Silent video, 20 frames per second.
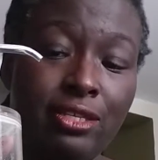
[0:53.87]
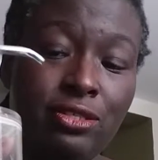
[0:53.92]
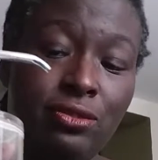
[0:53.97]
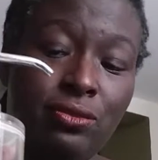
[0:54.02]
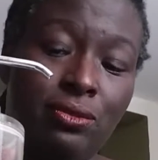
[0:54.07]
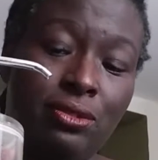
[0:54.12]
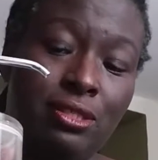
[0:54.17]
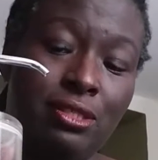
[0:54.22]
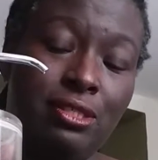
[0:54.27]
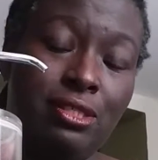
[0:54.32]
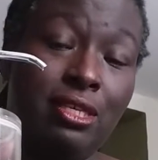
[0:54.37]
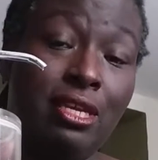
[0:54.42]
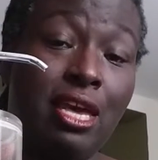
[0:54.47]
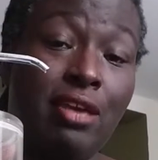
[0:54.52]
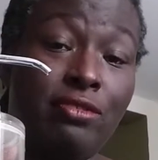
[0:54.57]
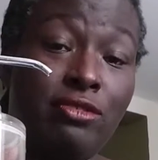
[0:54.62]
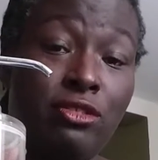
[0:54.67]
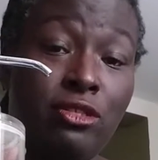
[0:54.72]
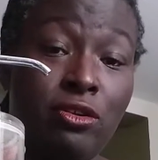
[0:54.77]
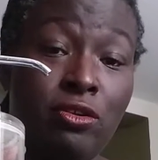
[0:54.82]
As you can see,
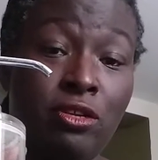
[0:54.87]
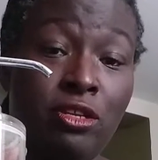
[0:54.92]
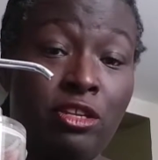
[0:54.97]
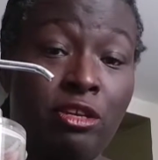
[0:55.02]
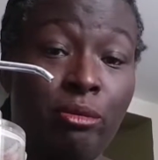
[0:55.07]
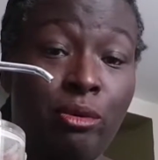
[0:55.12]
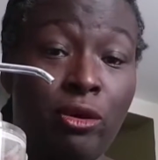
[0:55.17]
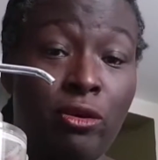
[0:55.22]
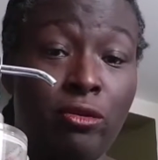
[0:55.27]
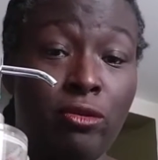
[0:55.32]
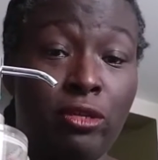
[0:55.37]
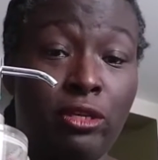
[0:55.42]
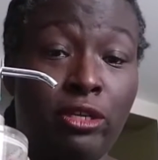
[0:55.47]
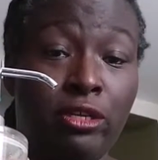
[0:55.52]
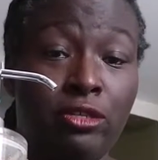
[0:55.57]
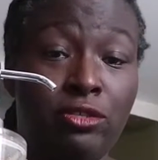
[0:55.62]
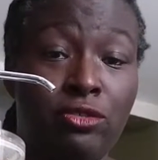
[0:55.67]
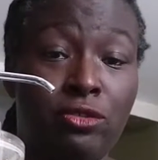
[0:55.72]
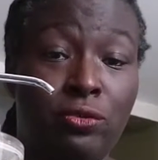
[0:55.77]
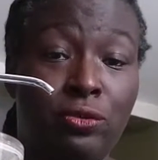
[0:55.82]
I stirred it up
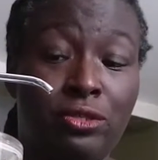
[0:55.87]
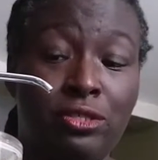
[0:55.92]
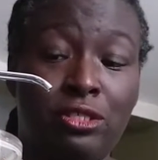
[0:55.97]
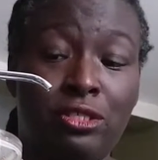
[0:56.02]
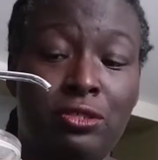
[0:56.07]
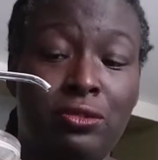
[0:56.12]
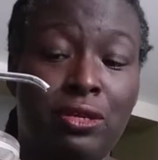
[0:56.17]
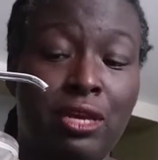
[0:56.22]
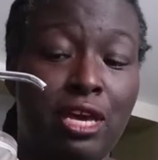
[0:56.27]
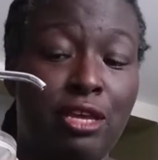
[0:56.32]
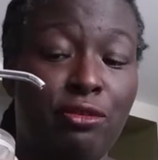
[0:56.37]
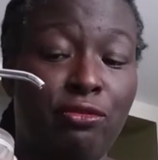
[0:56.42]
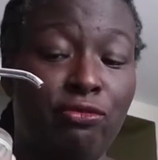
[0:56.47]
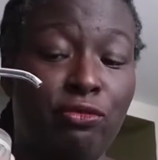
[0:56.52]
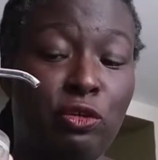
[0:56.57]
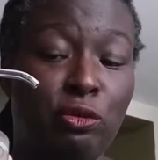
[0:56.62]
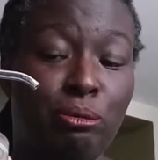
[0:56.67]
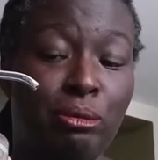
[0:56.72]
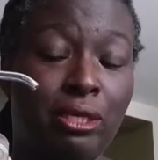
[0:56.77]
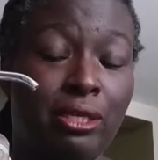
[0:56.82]
earlier, so it's still kind of
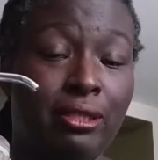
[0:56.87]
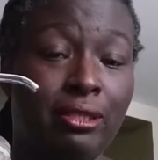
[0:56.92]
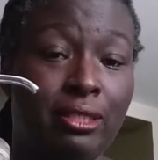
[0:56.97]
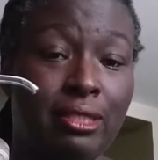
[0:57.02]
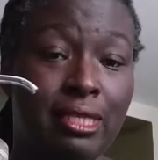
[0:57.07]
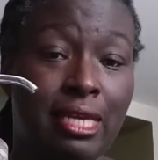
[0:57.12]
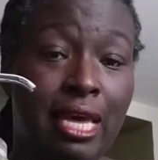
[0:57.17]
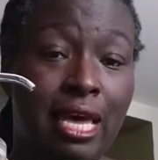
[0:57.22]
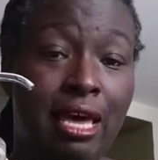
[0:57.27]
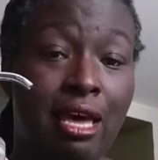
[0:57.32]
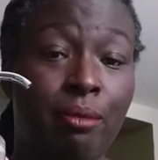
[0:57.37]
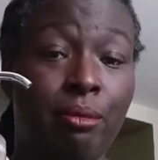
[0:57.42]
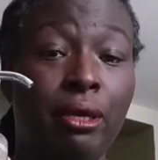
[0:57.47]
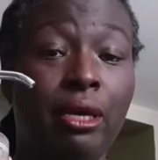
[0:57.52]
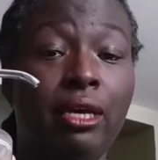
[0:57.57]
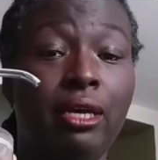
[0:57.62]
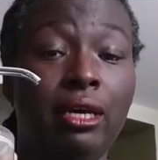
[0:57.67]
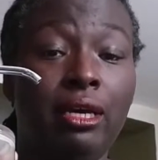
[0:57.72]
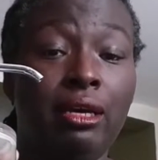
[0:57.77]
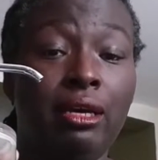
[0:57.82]
foamy at the top,
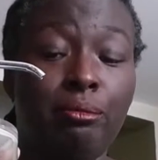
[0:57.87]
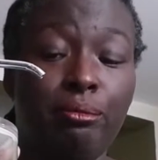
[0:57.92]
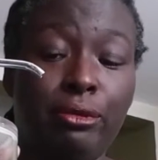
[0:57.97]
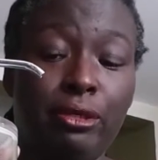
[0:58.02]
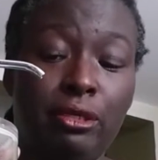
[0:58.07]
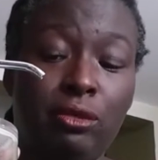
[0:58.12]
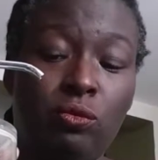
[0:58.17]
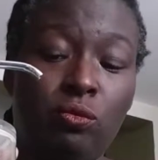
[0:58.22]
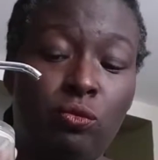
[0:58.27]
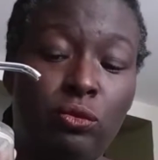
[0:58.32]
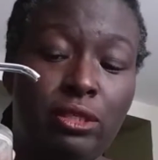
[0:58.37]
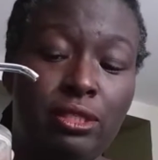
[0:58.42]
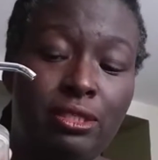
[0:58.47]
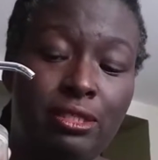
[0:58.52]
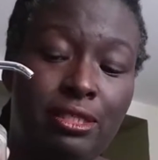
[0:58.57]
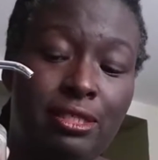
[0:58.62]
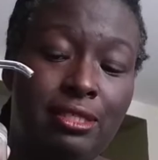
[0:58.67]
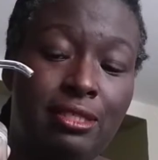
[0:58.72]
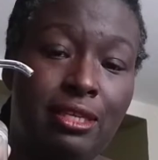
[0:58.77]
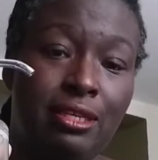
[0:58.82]
but
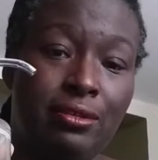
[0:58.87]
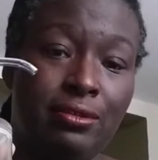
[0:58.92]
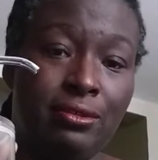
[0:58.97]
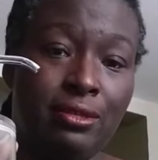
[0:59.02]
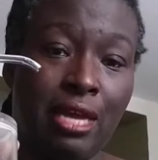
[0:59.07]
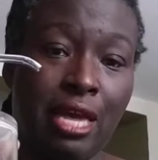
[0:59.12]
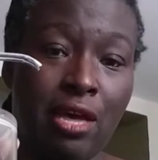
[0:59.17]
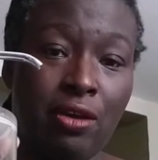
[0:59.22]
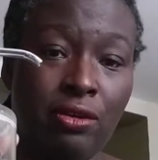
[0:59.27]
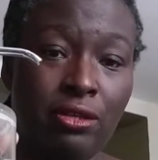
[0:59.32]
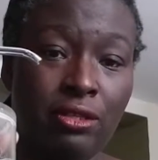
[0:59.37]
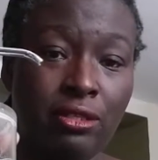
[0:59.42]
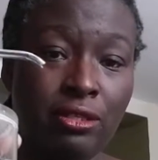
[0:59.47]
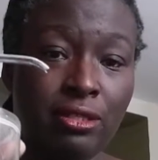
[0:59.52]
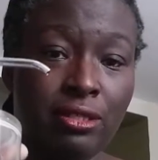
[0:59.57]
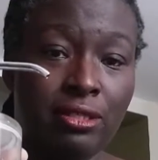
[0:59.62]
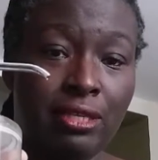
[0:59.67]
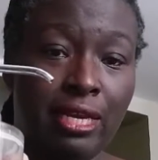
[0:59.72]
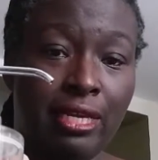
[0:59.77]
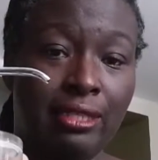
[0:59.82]
once it settles out, it
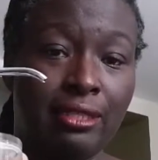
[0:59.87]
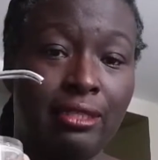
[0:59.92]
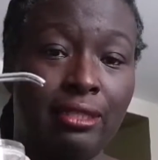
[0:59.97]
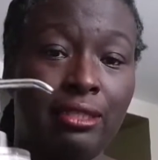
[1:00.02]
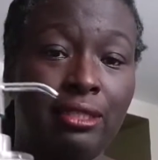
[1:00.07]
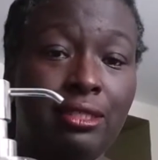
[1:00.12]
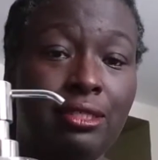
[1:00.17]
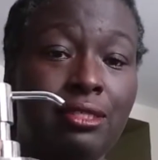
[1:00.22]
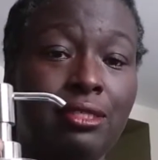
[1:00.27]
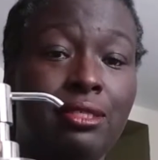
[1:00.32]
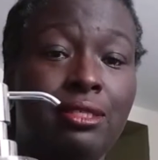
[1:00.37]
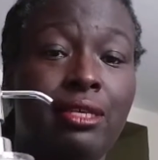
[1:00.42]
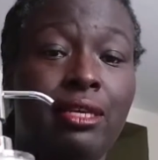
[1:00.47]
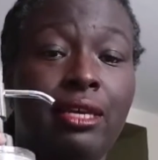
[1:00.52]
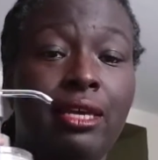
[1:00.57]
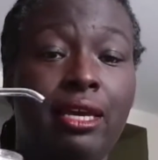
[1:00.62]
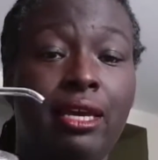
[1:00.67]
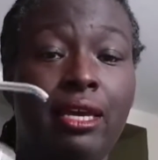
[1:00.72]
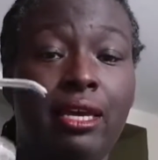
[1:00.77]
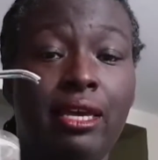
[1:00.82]
looks like this,
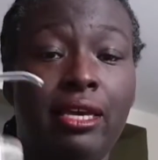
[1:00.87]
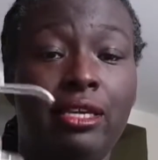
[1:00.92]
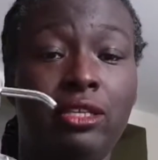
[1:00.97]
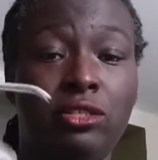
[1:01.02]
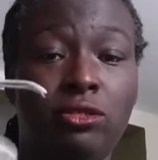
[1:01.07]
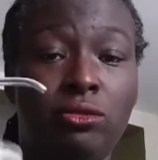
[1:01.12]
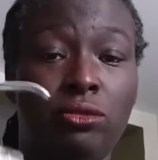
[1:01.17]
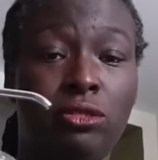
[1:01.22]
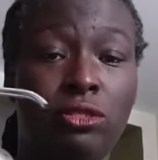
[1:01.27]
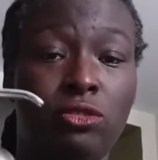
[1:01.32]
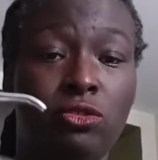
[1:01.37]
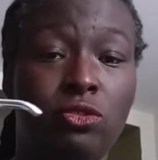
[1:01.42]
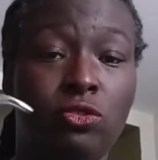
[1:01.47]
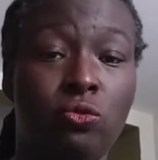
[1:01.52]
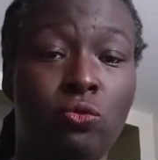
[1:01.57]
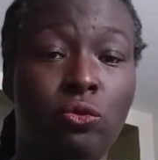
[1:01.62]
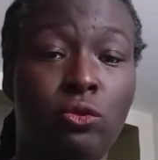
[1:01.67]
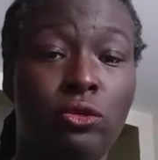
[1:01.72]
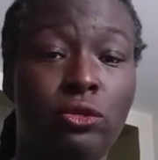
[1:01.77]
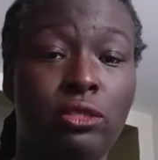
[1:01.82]
and you can
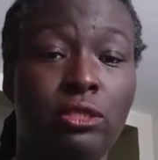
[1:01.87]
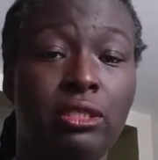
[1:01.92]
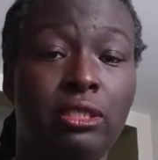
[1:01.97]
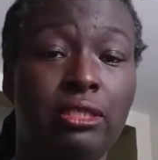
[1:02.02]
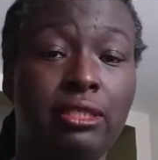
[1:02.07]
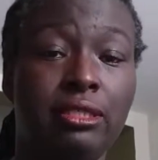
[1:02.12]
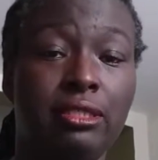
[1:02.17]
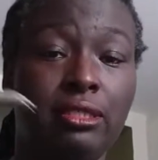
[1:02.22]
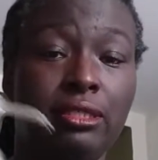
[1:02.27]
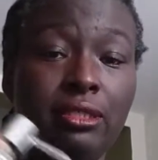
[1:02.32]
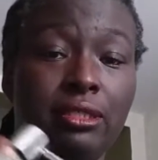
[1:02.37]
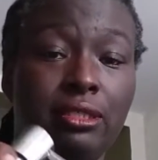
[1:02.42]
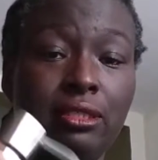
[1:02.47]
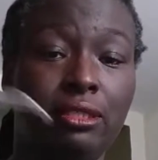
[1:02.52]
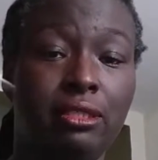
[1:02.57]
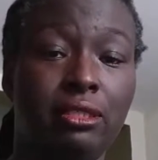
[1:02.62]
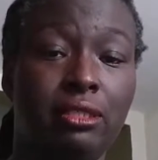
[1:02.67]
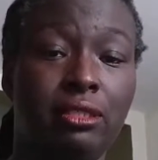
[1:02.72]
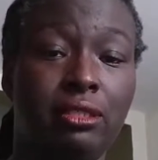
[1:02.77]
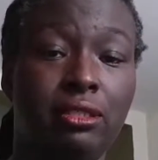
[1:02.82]
swirl it
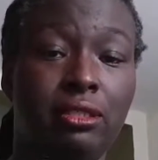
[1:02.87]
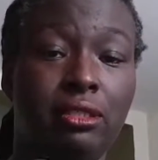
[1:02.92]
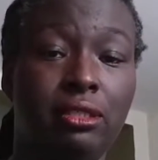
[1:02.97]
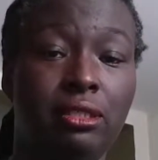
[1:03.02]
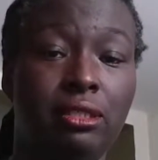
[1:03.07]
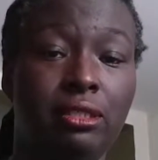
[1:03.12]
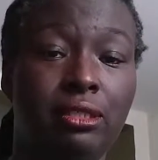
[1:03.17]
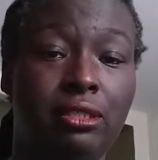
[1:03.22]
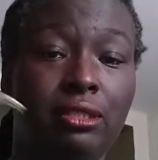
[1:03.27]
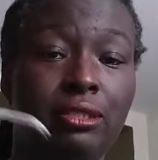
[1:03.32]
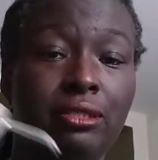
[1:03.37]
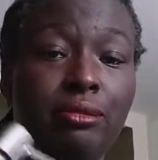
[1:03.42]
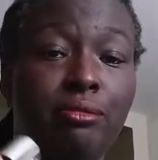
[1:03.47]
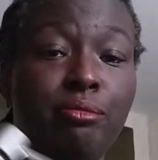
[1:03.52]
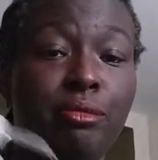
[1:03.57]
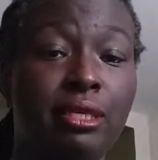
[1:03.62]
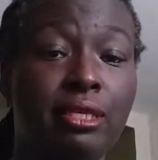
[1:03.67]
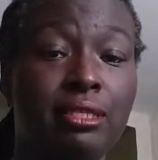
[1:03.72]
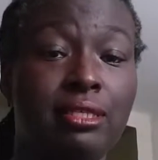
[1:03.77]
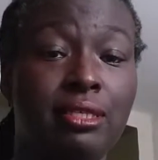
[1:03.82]
to
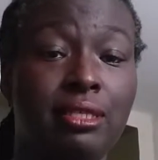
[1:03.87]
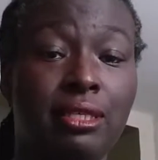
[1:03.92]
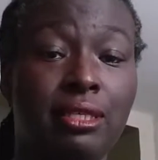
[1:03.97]
mix